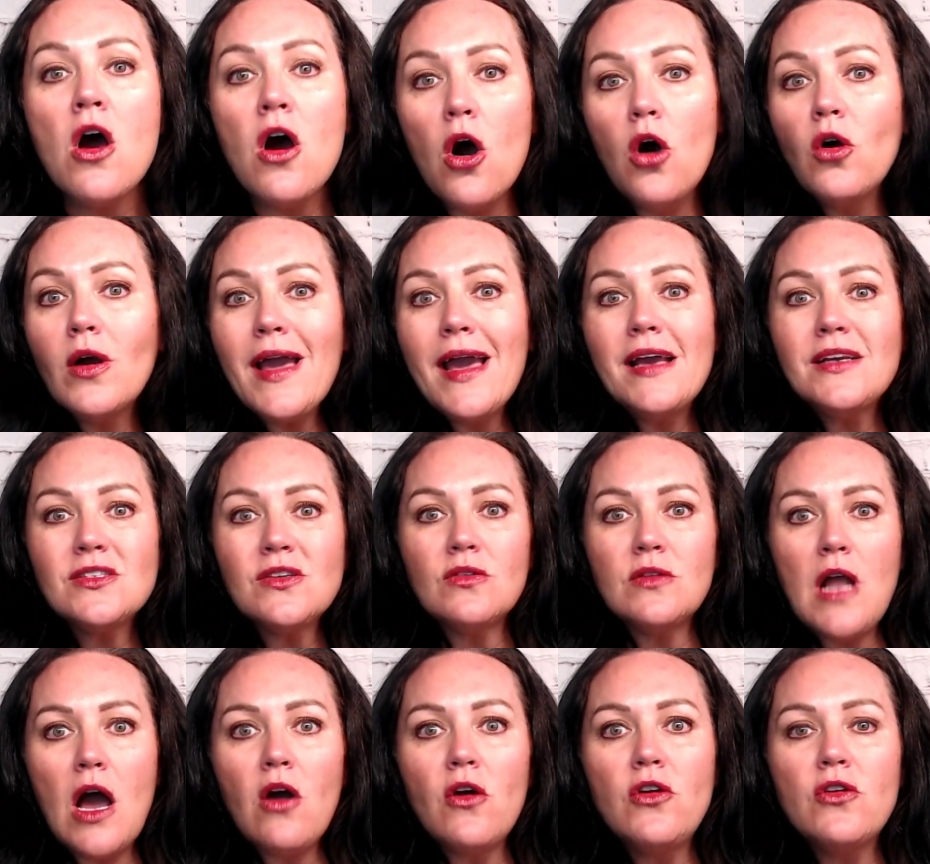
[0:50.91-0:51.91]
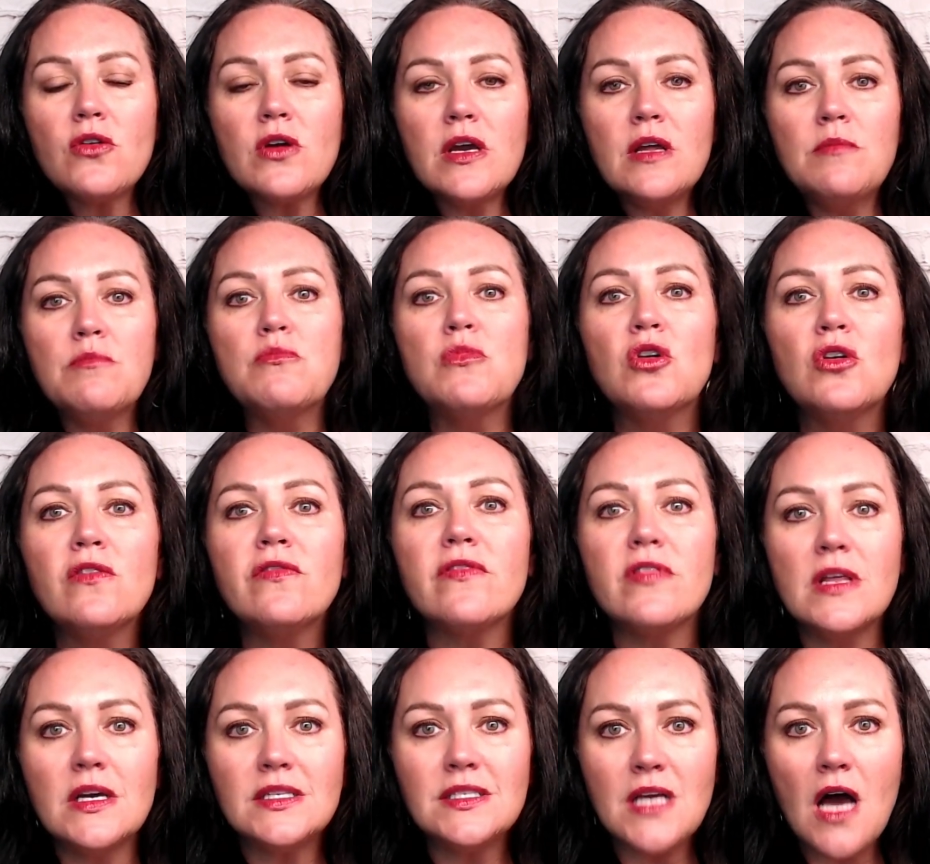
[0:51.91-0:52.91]
Okay, so now you can move
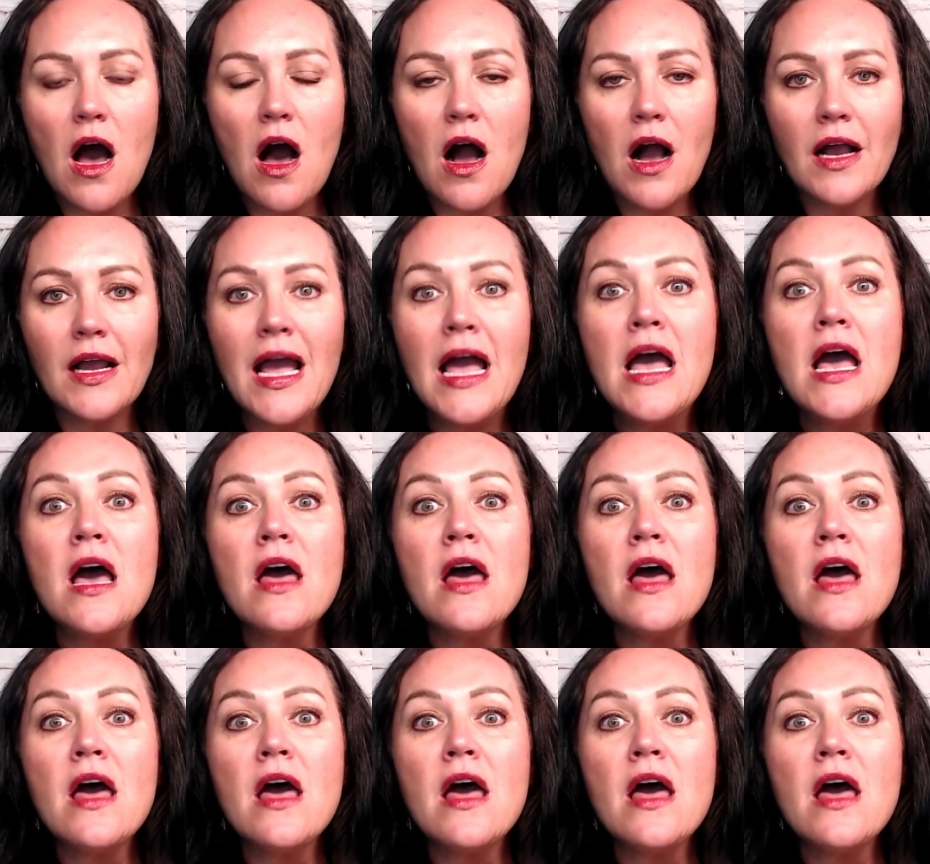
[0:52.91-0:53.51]
the tongue.